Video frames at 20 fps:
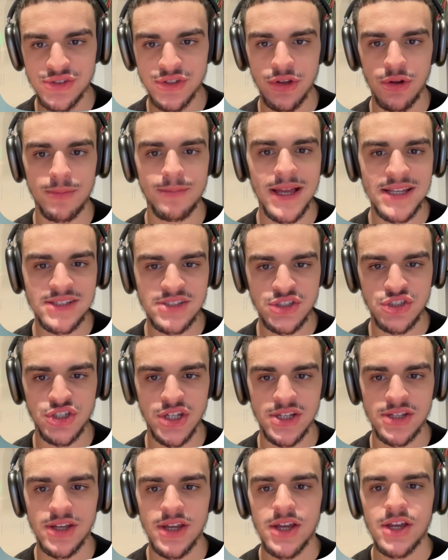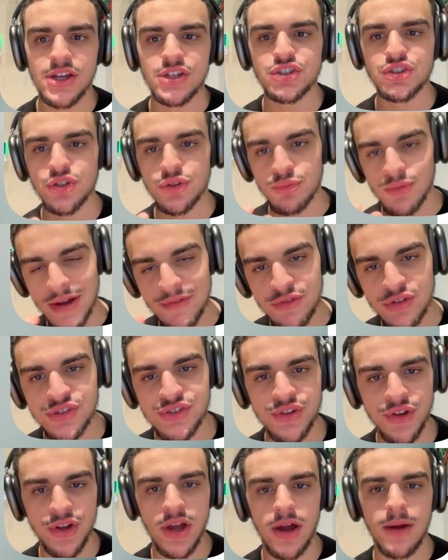So your messaging should
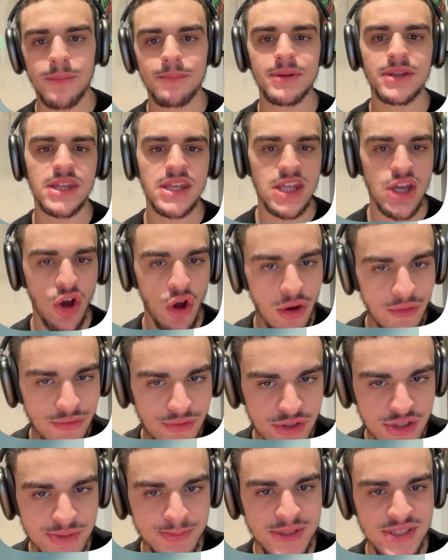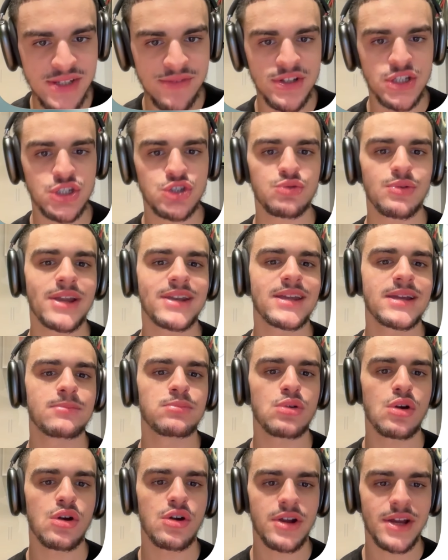reference their company, offer a specific
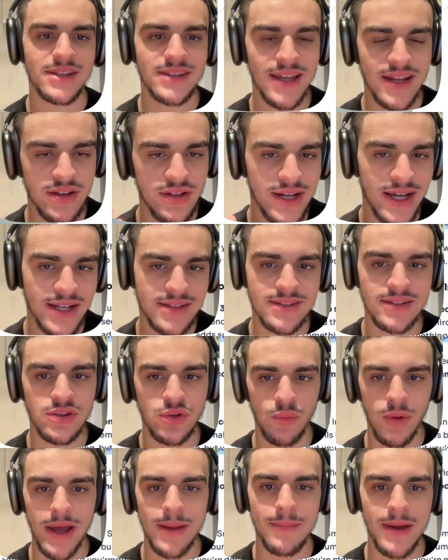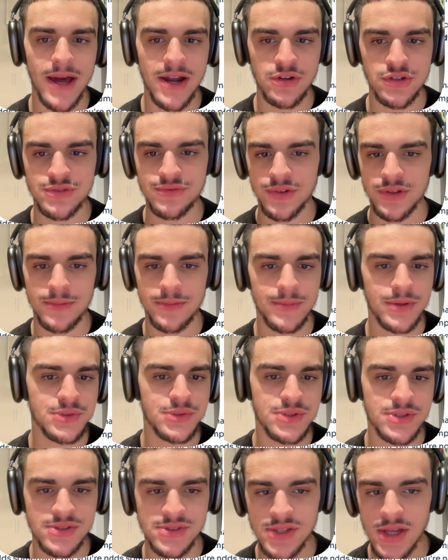trending product, and connect it to why it matters for the
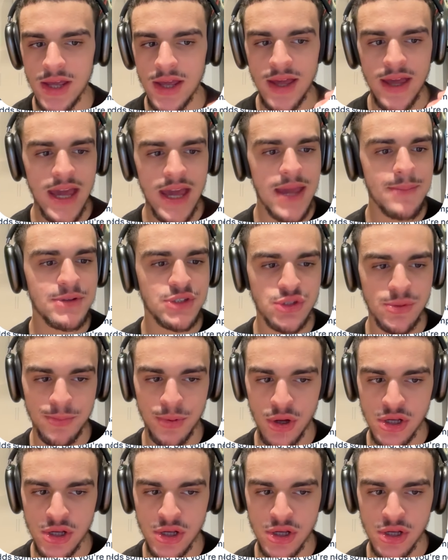business. Hey, Mr.